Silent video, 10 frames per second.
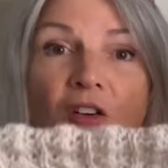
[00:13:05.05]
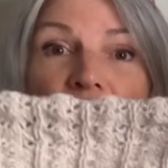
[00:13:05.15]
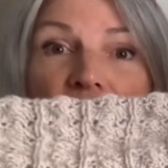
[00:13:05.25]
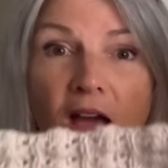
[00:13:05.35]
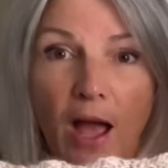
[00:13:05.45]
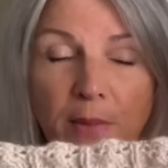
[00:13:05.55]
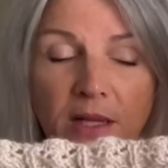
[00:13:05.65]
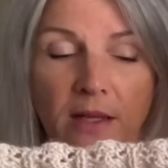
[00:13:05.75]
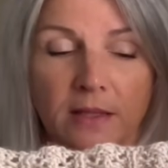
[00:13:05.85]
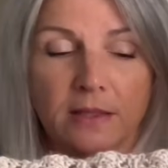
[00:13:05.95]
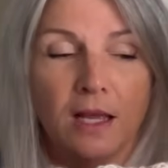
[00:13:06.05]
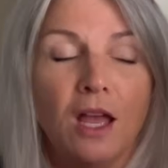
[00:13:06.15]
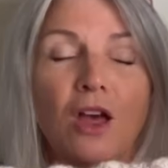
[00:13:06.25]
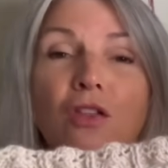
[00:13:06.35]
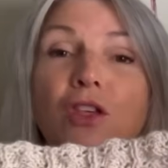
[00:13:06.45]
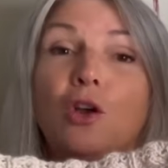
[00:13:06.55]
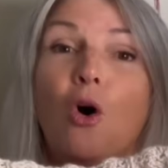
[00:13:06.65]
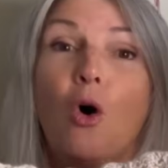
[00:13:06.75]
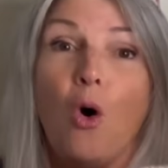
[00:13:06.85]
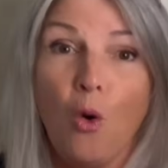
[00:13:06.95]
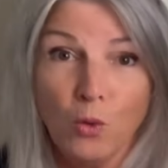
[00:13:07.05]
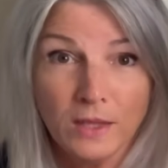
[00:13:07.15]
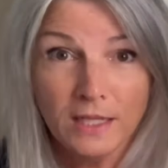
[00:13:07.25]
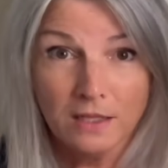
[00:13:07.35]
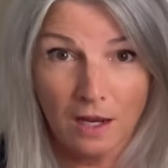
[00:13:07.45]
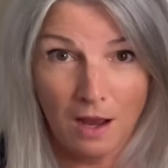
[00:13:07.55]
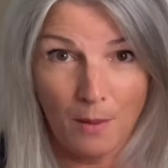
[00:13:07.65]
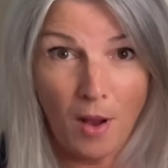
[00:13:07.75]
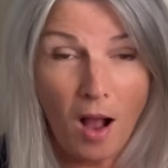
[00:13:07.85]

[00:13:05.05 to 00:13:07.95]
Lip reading: Fabulous. The only time